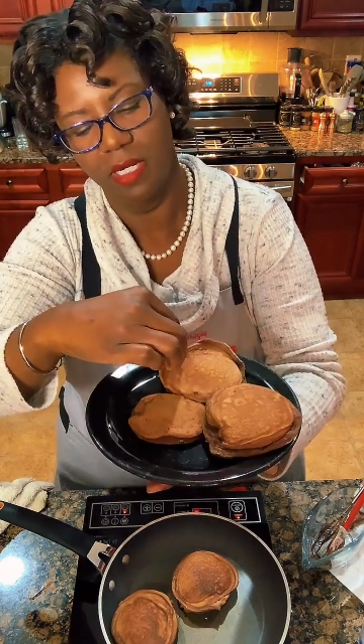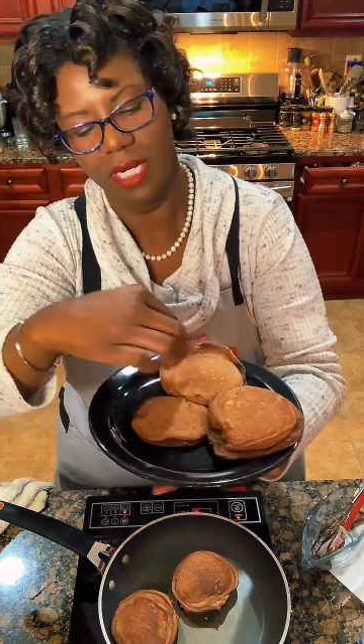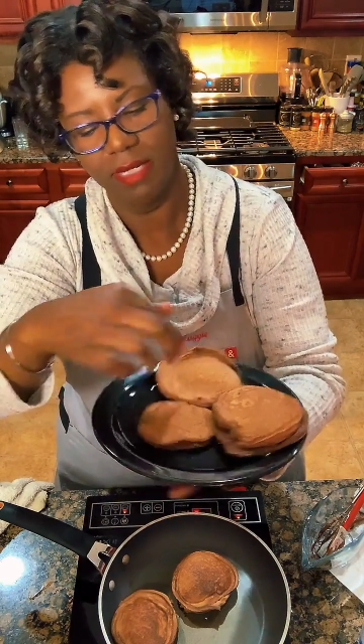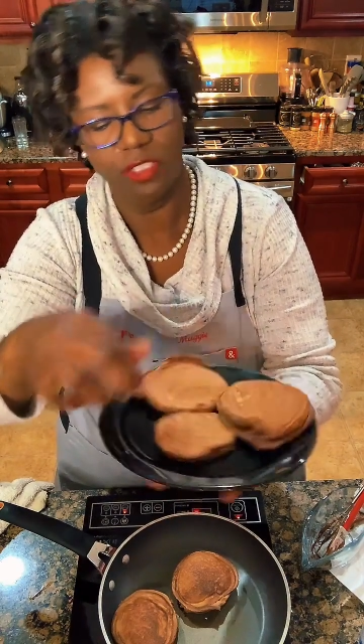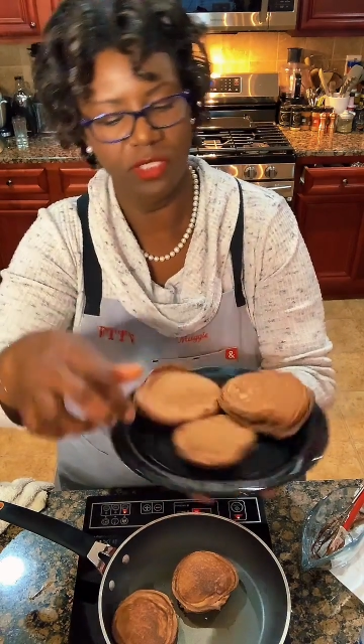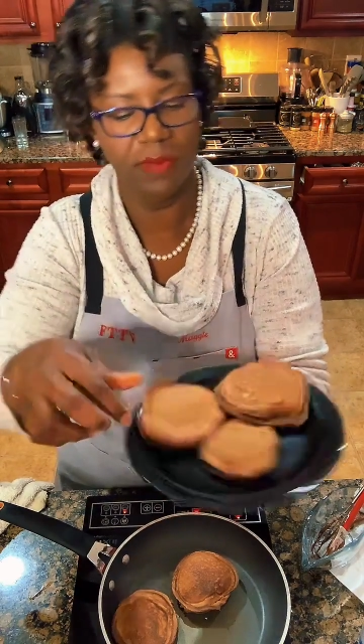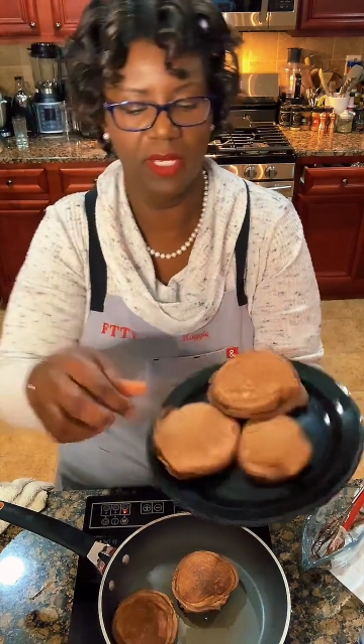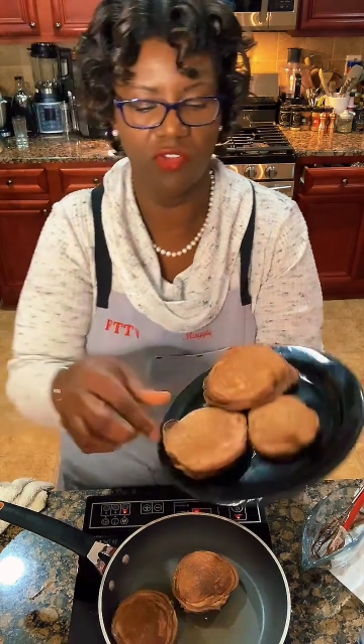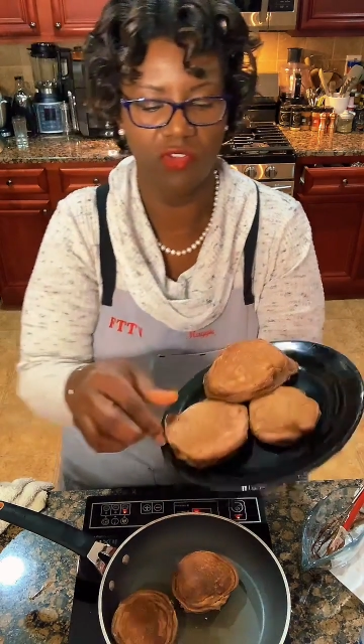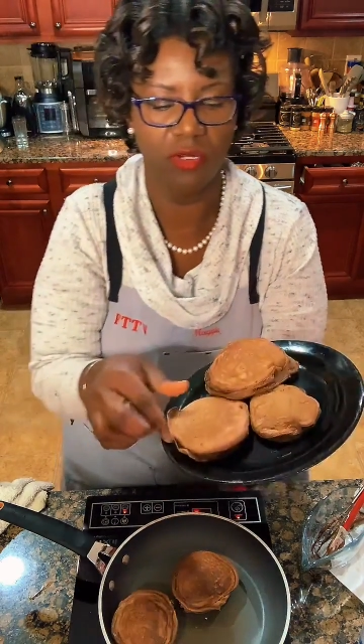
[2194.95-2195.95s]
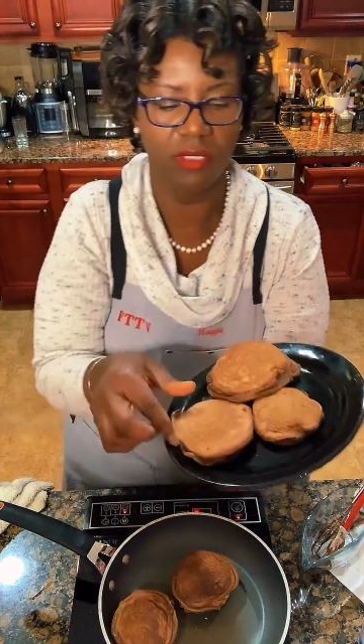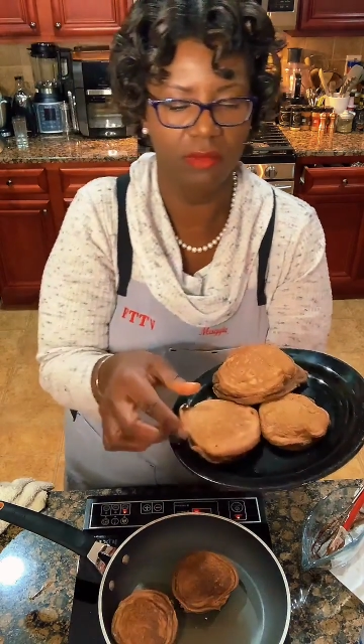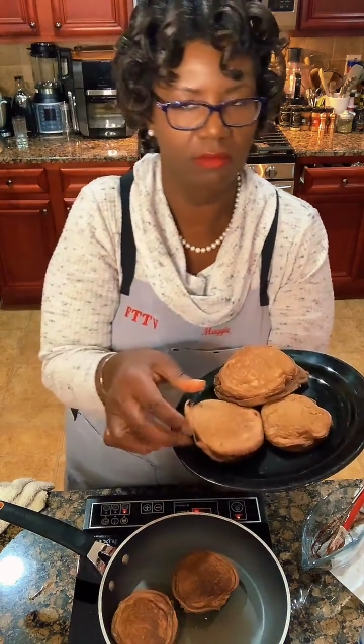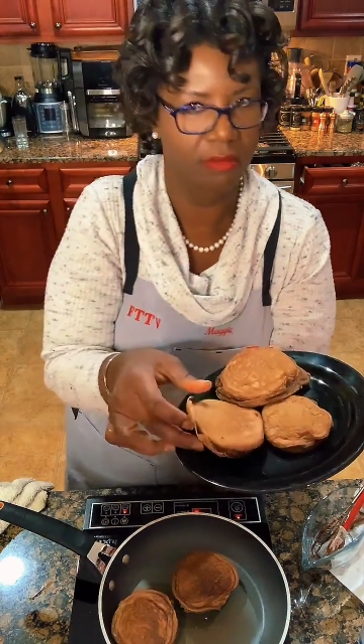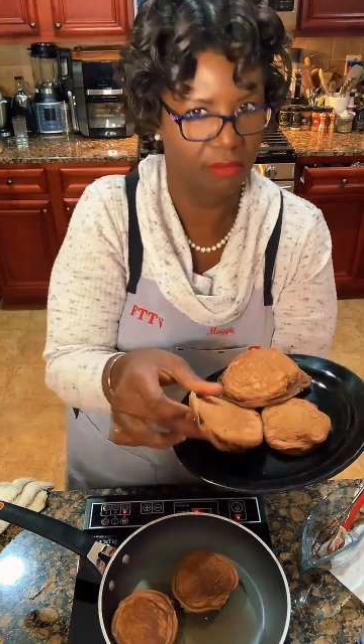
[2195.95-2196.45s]
All right, I'm just making
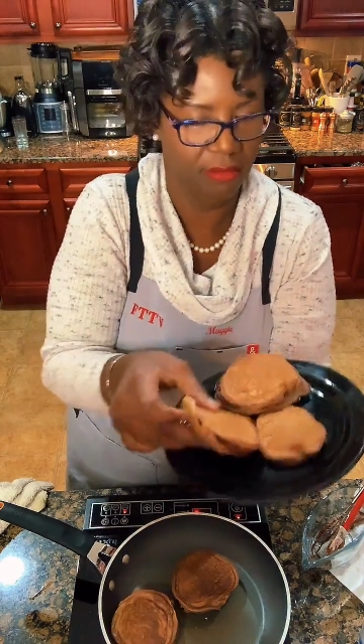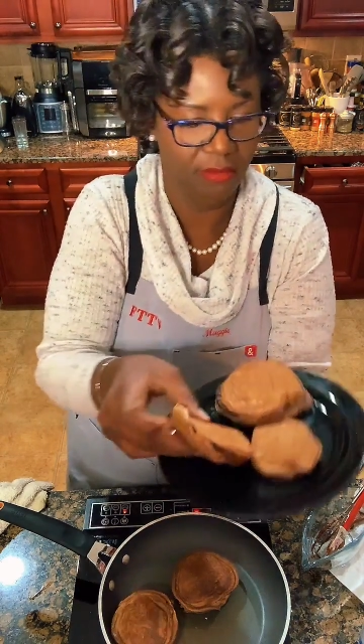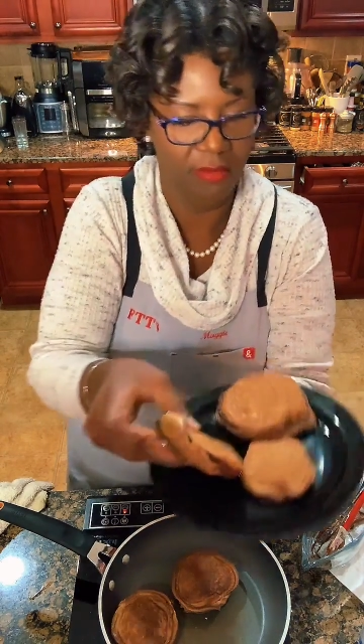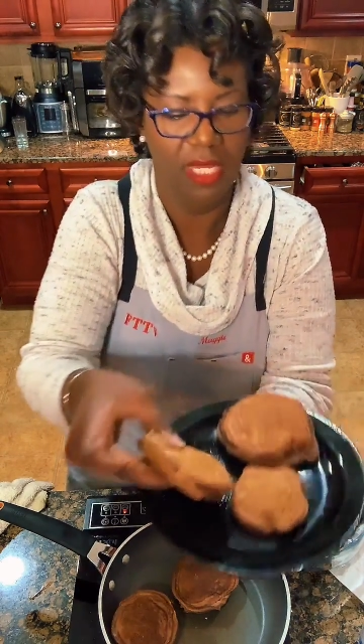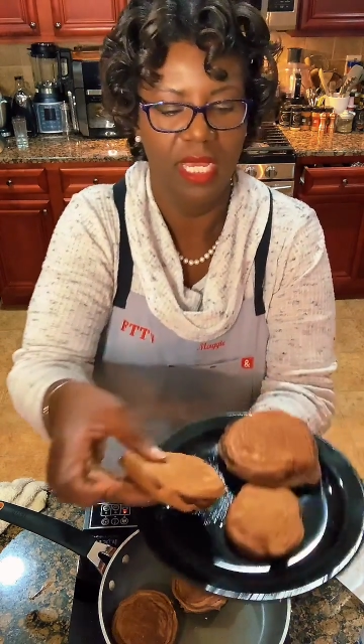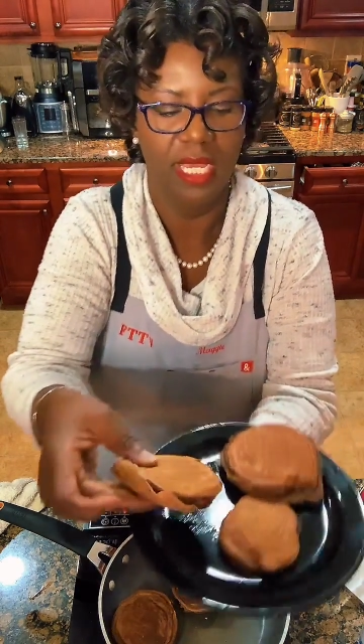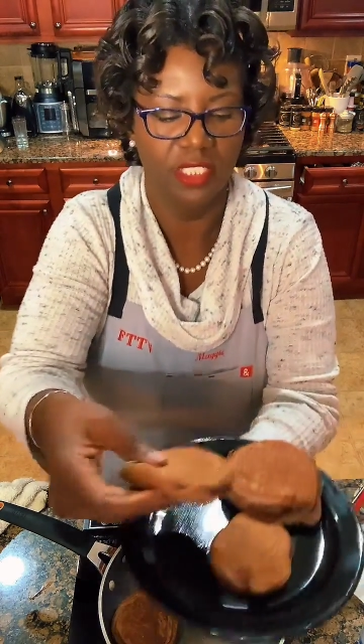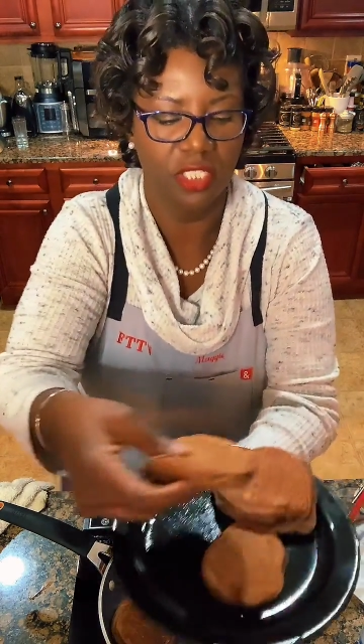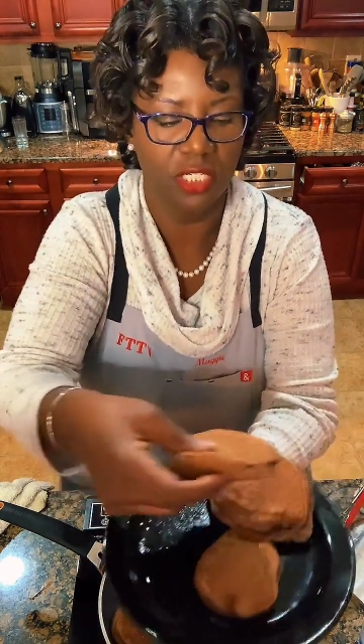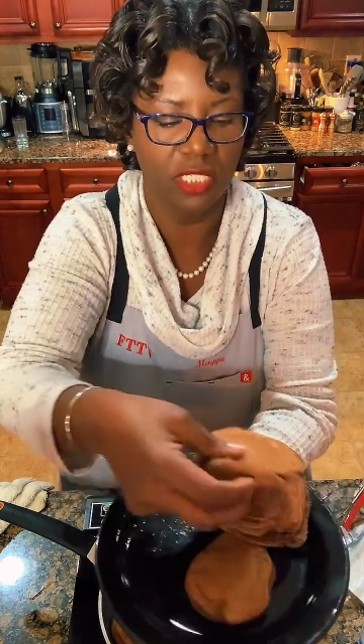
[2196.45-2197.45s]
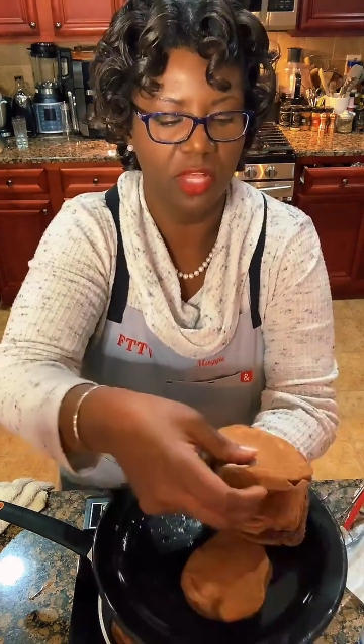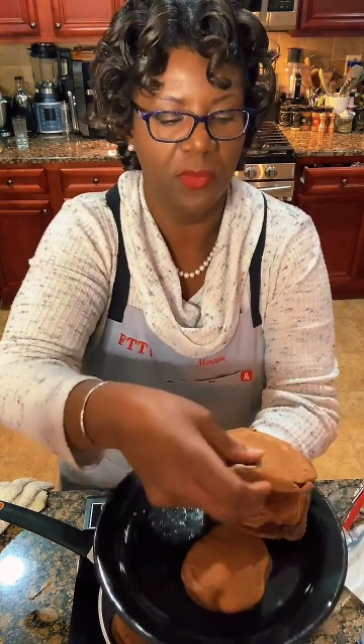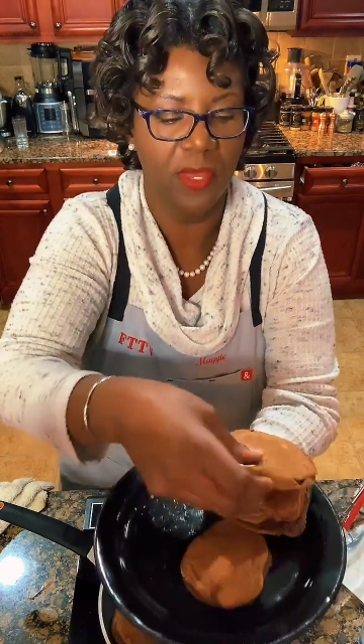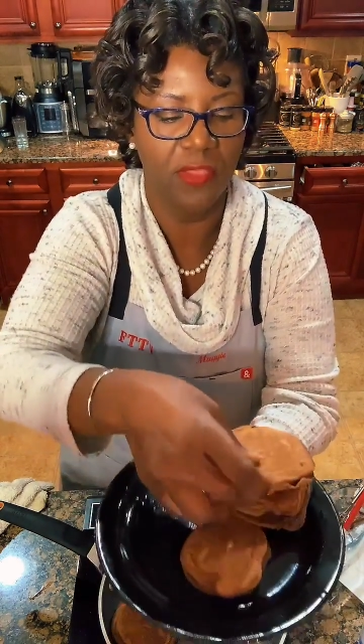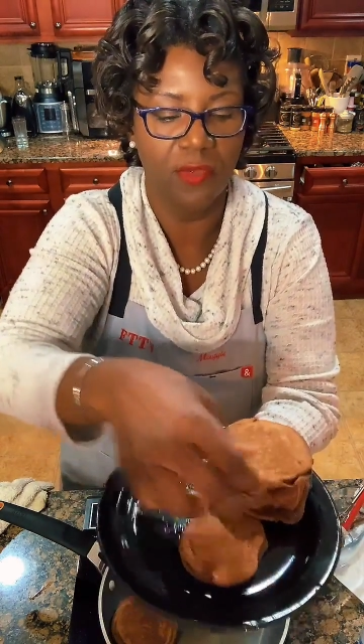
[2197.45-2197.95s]
sure it's cooked
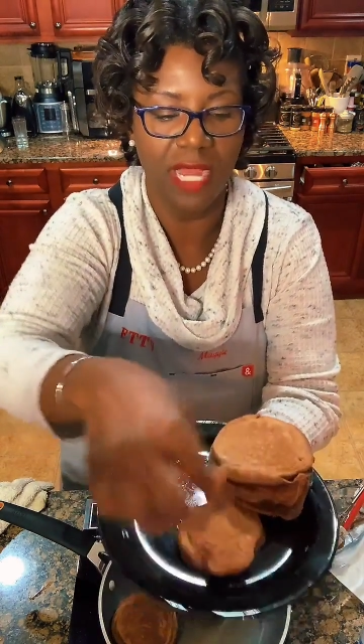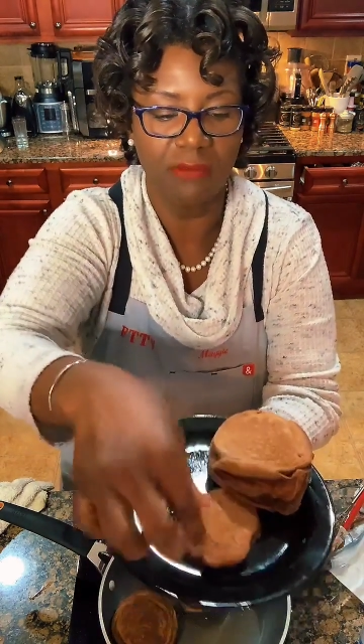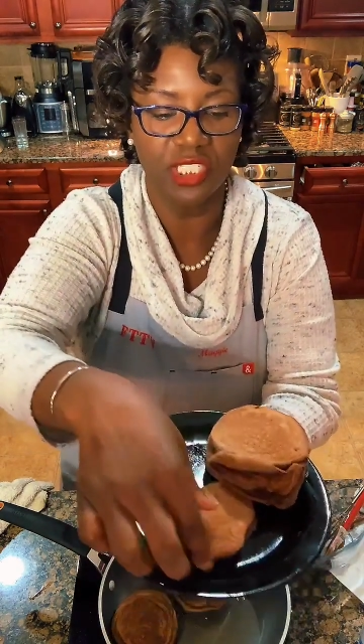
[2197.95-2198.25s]
all the way through.